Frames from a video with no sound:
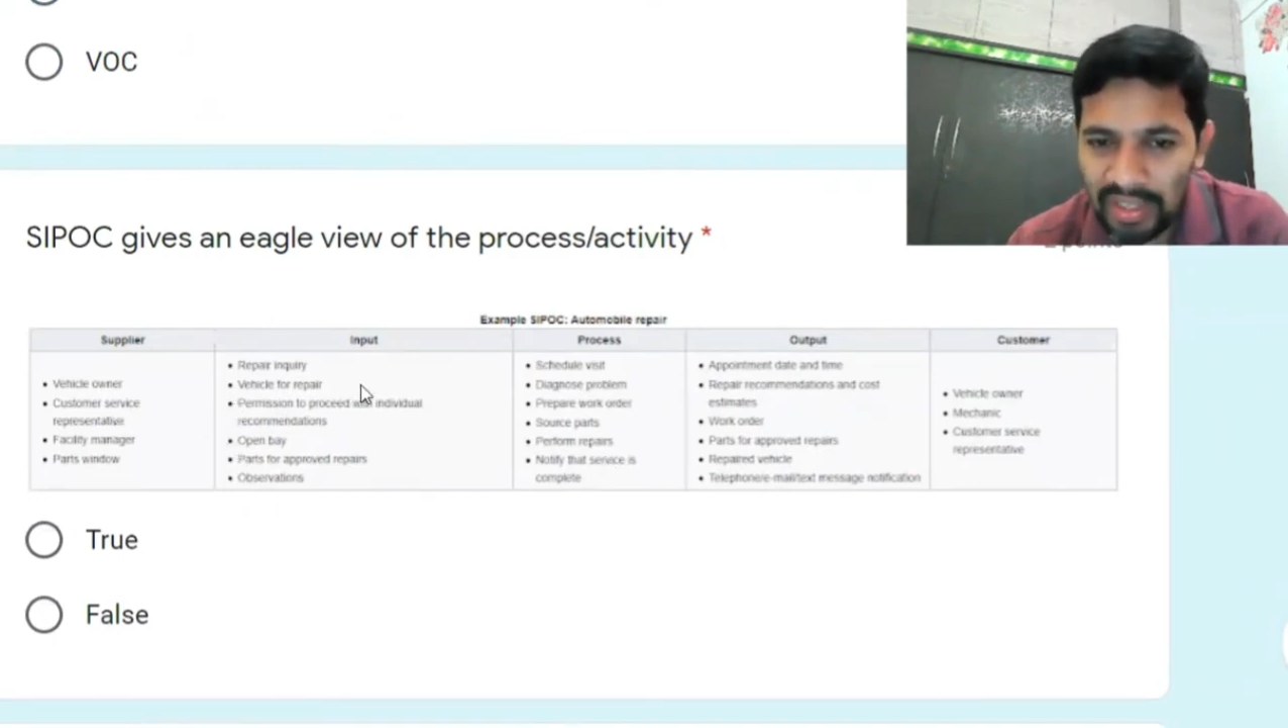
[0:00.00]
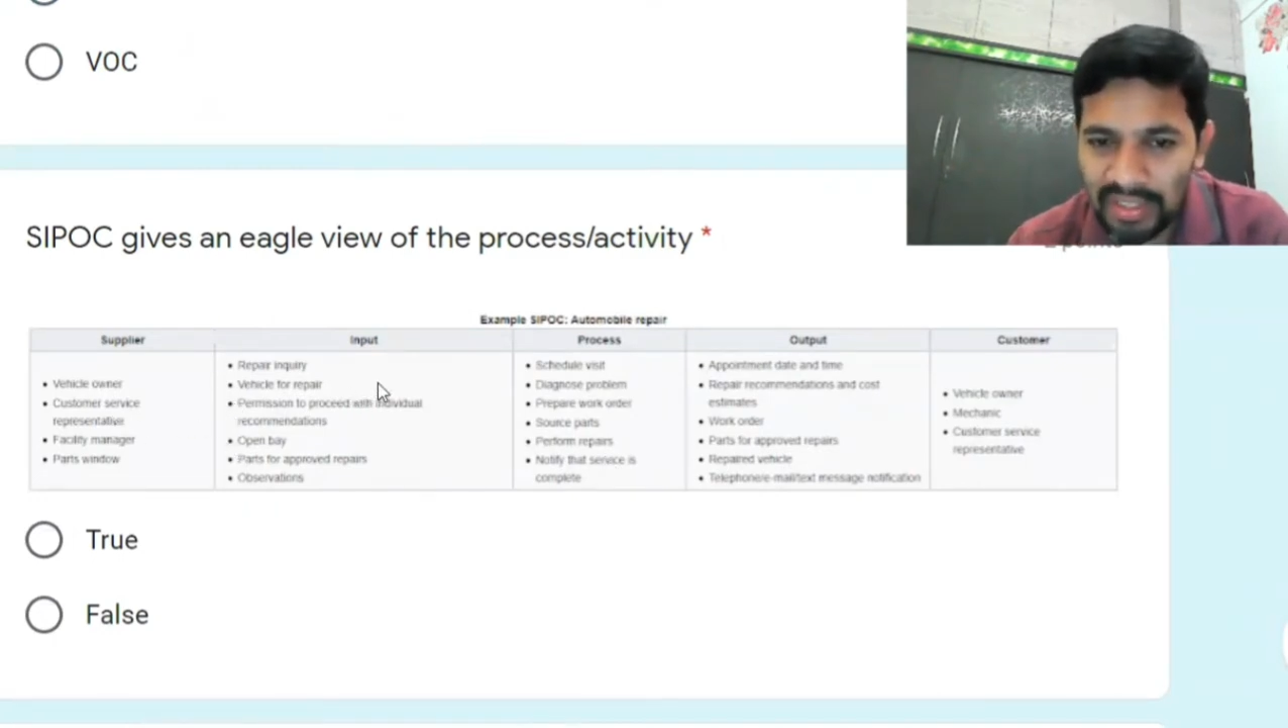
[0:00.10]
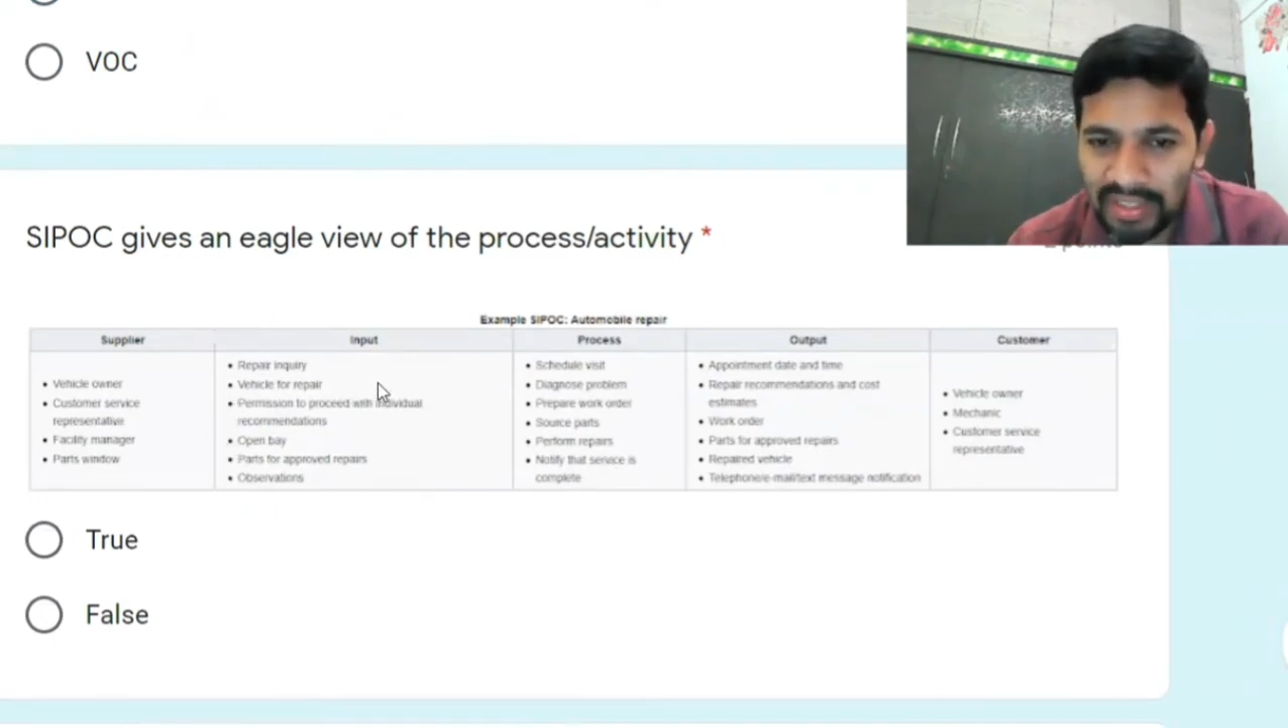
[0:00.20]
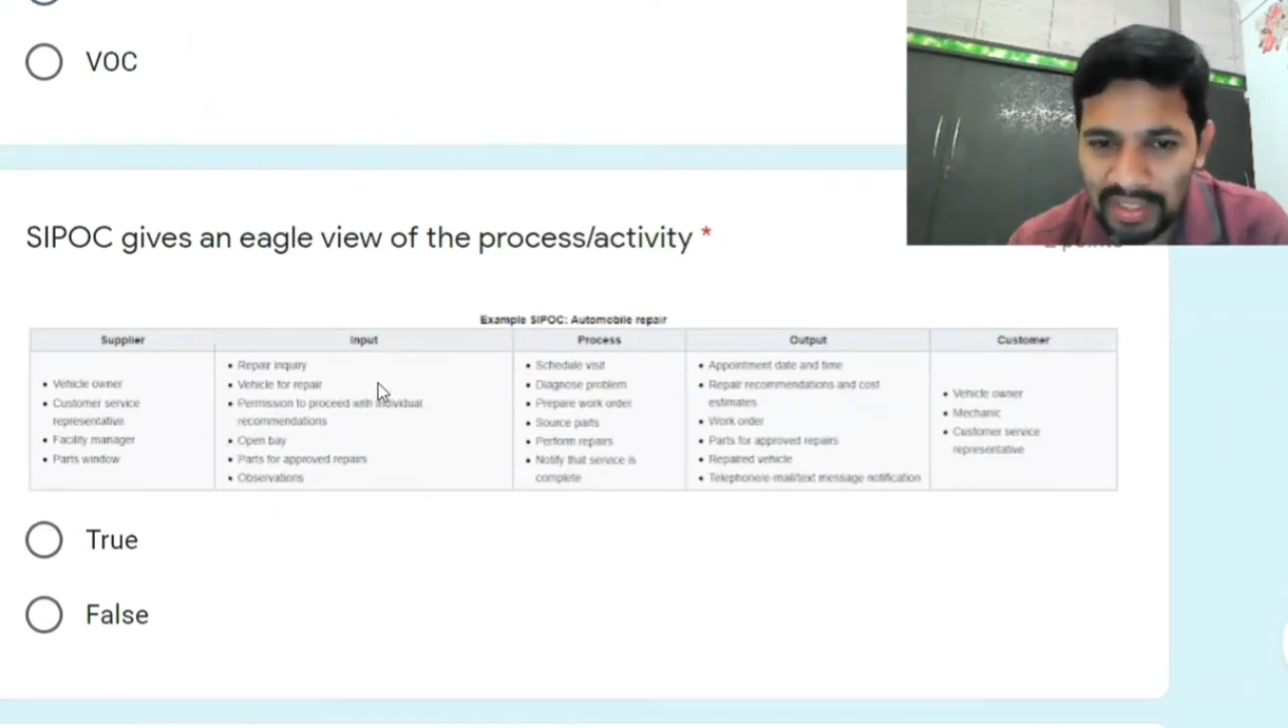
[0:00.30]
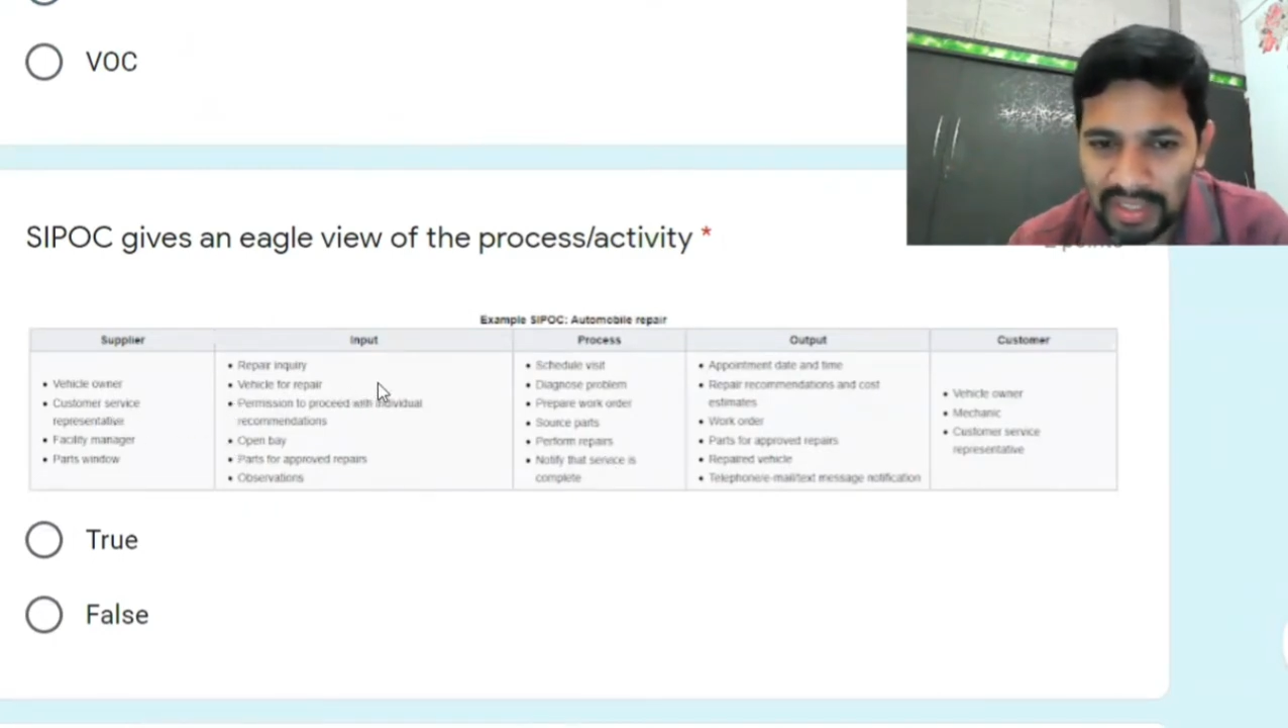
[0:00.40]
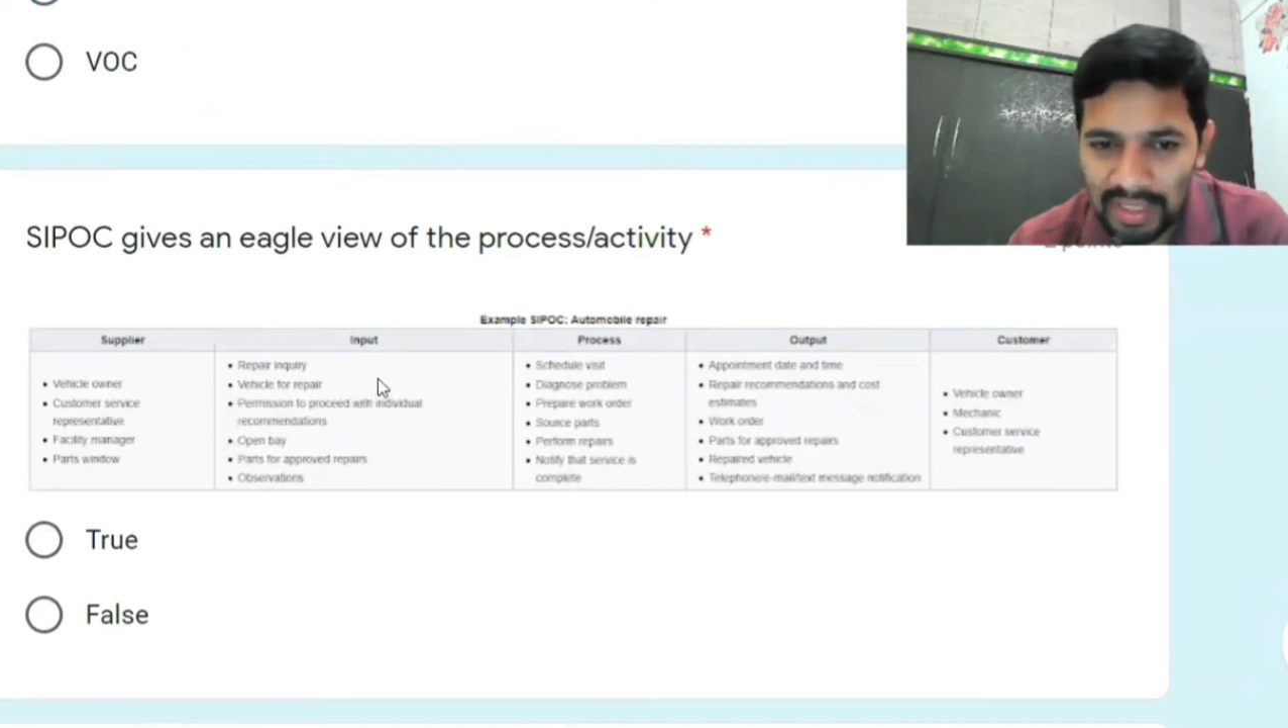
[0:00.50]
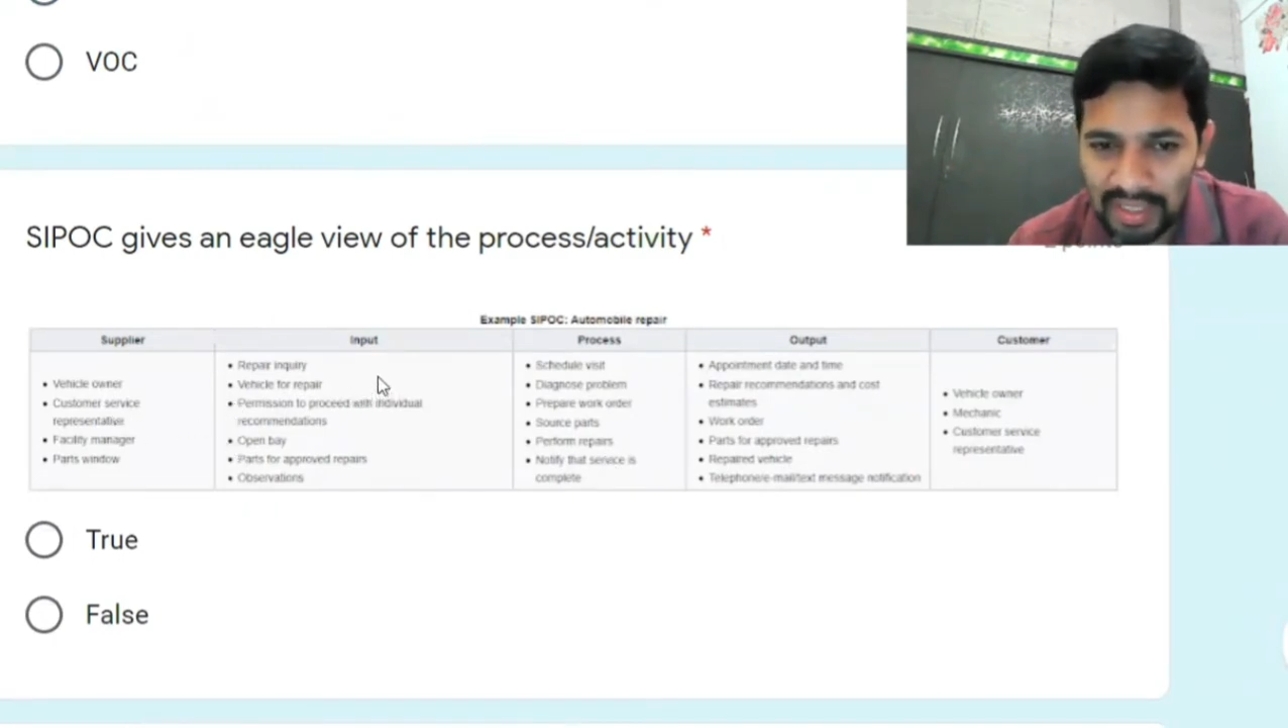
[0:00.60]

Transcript: that is